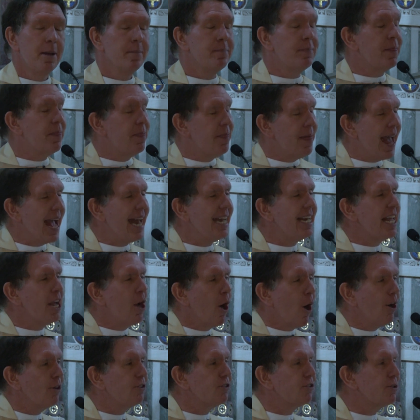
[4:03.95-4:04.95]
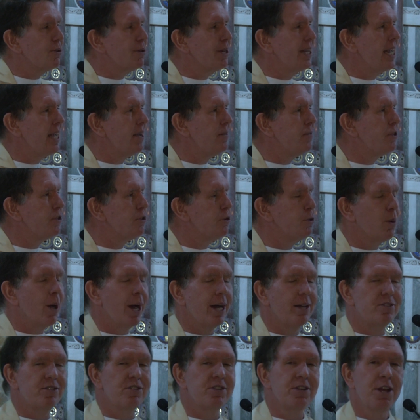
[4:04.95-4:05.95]
But then he also gives to
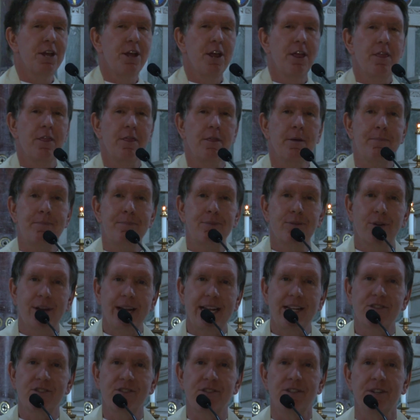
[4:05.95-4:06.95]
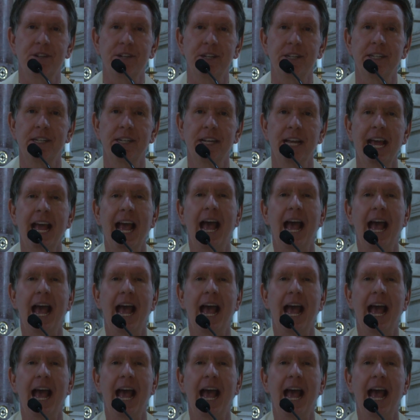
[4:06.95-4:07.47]
us the priesthood.